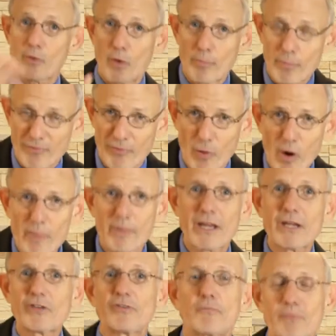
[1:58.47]
or
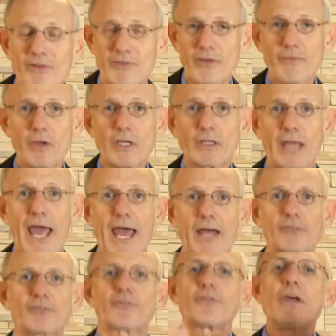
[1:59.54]
performing specific
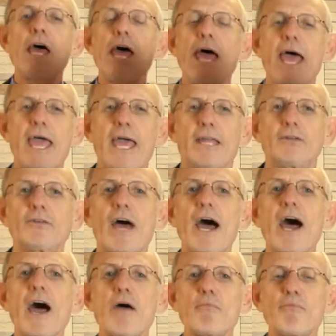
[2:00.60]
tasks and
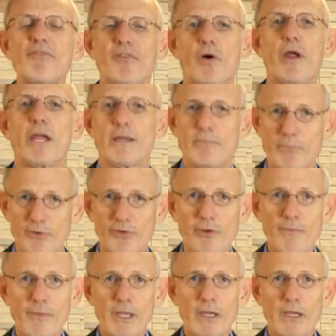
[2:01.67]
time frames